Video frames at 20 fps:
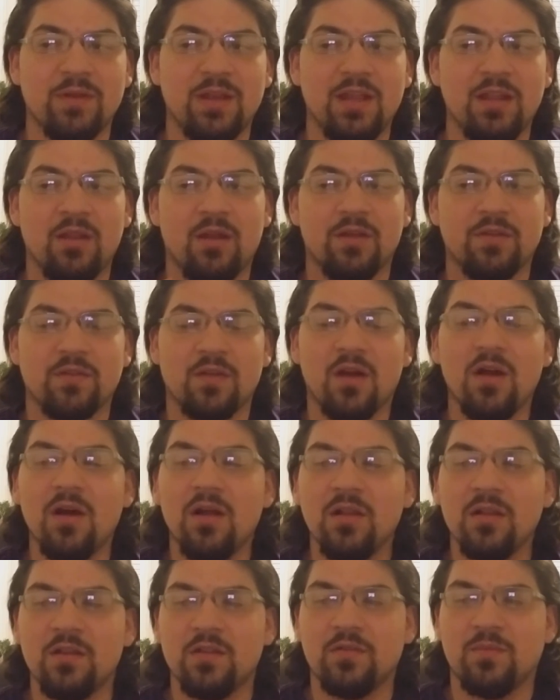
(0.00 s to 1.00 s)
he lost
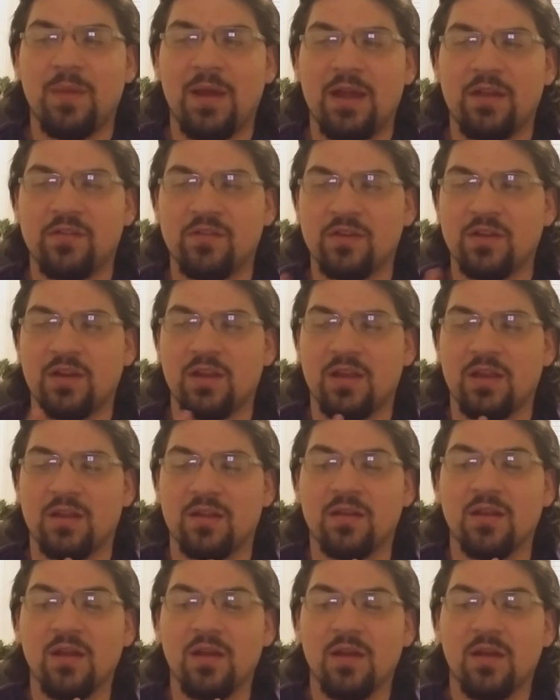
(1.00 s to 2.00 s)
all his magic
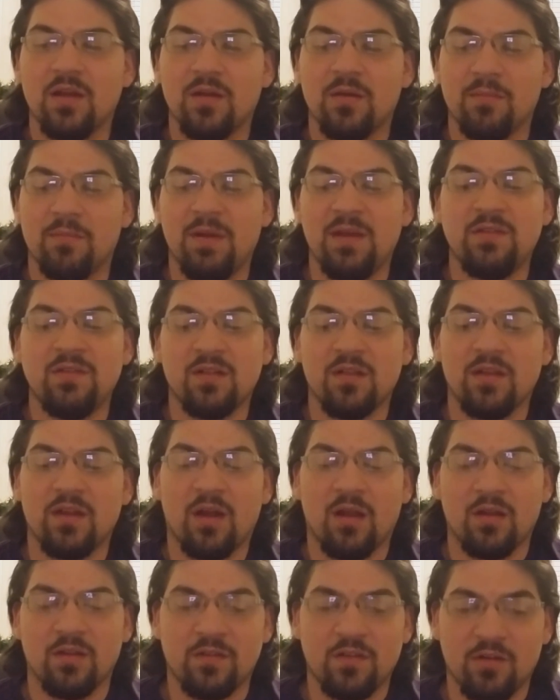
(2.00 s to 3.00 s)
and basically
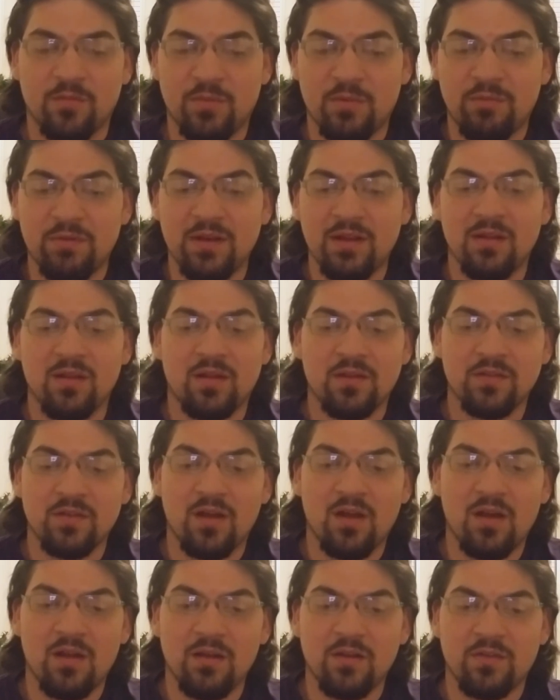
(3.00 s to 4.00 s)
all his hope, but when he lost
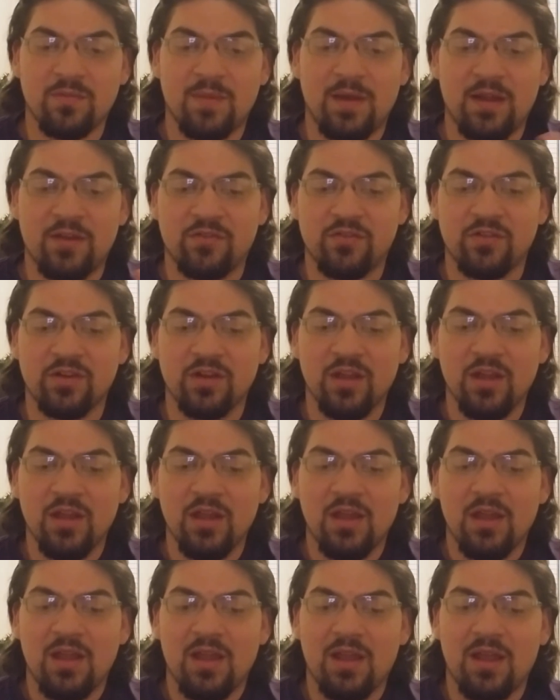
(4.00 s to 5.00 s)
all his magic,
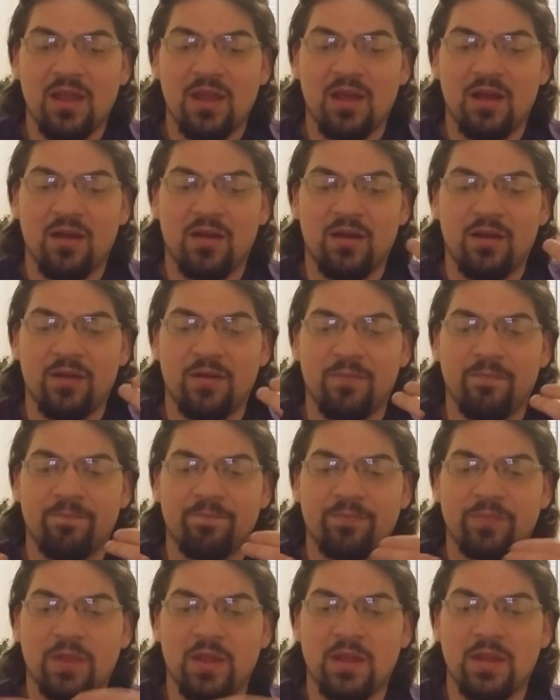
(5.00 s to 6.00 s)

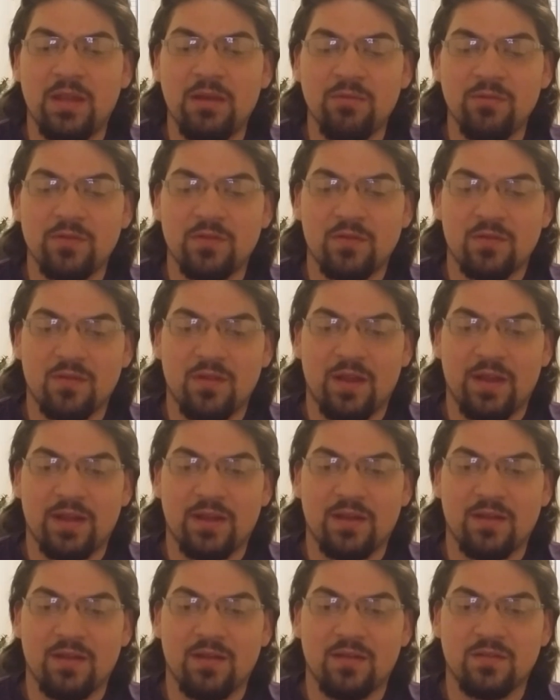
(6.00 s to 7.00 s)
and he was
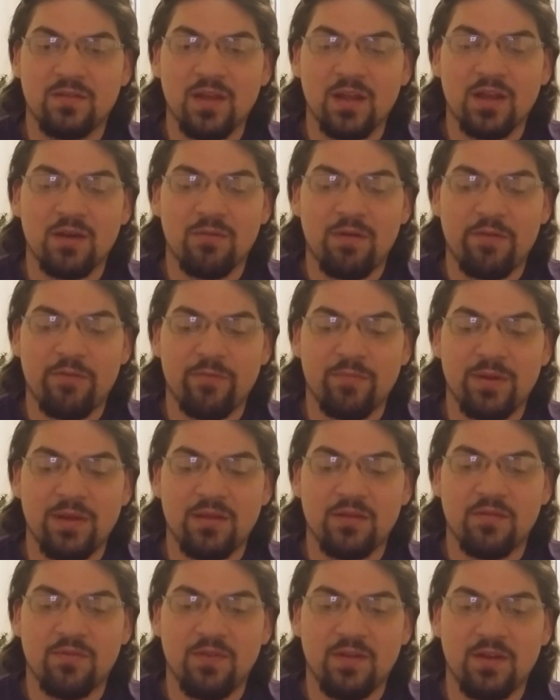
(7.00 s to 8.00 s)
like a second away from
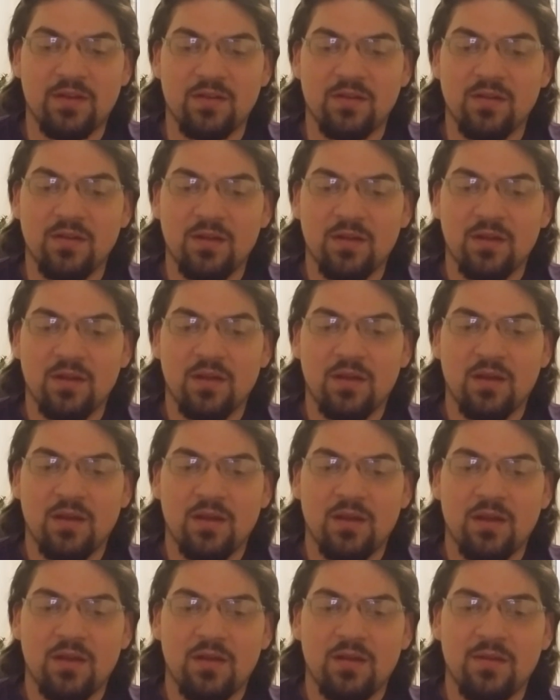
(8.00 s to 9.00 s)
being defeated,
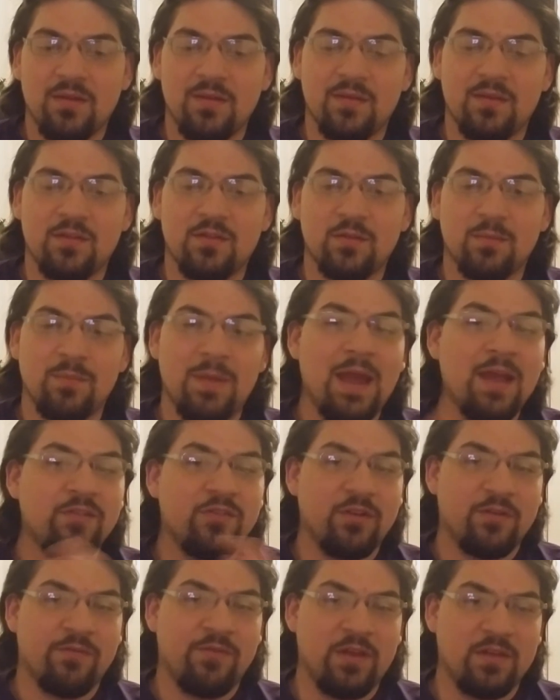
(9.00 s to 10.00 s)
his
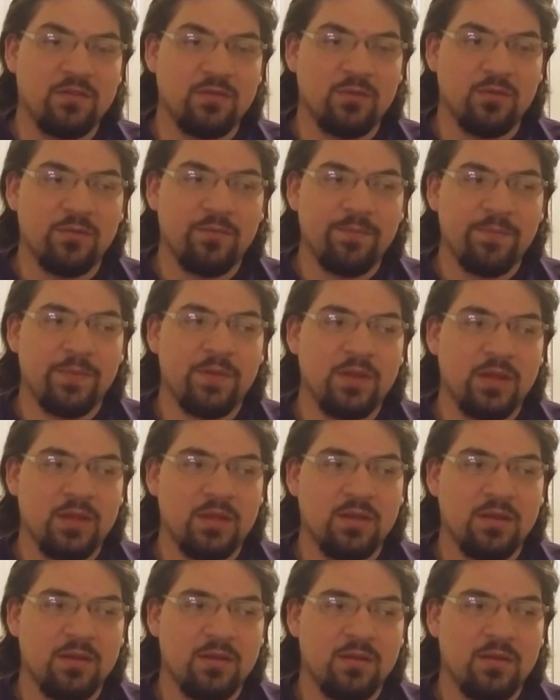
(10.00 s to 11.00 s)
magic vessel,
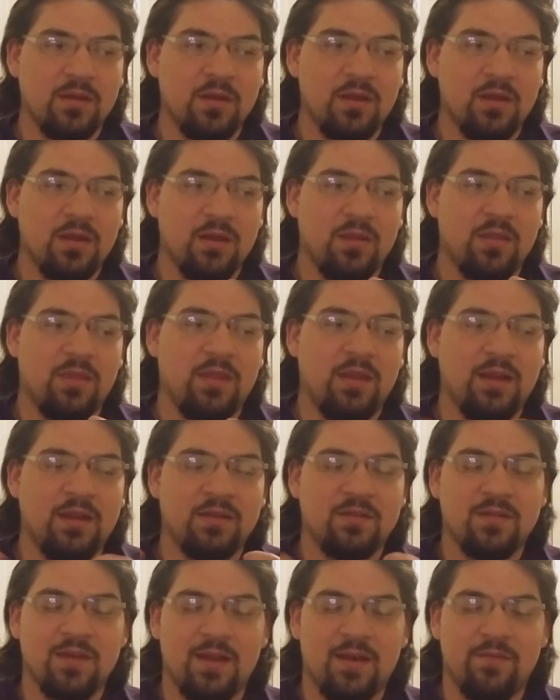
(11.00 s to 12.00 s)
the thing
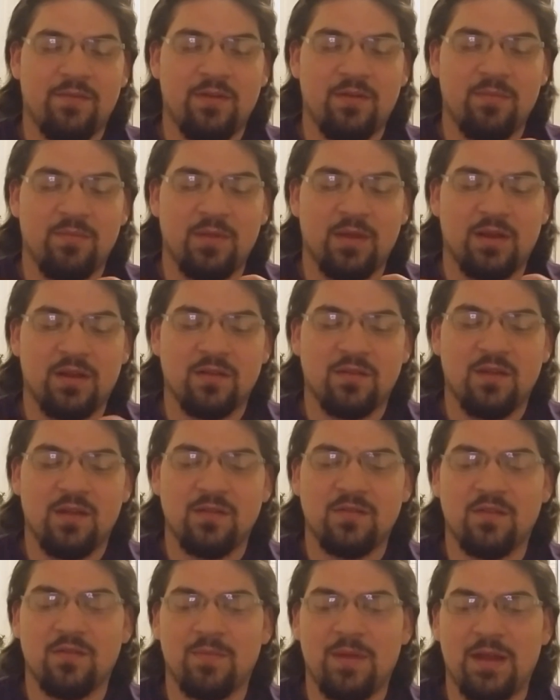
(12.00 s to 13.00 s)
inside of him that
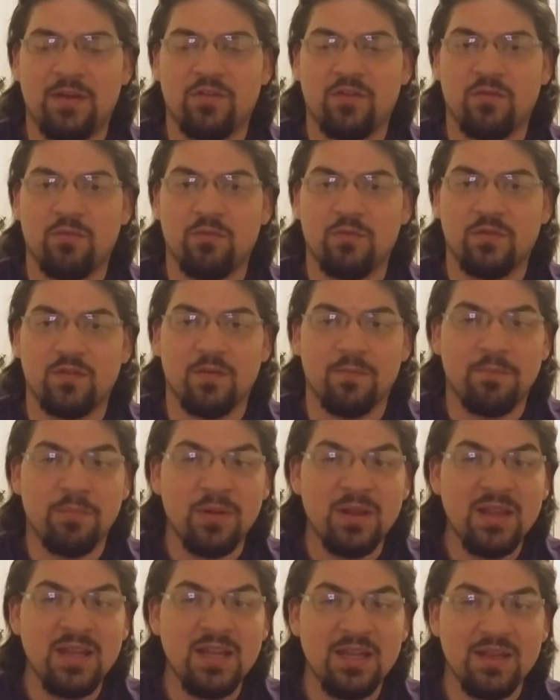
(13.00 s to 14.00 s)
contains his magic, was
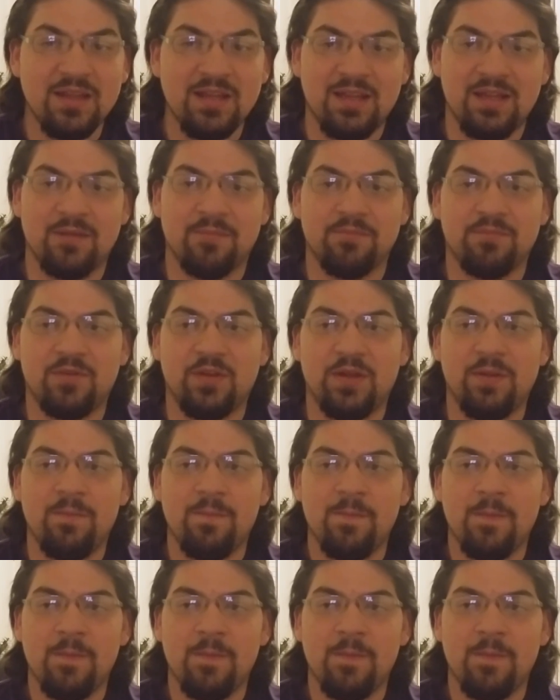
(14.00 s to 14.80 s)
completely empty.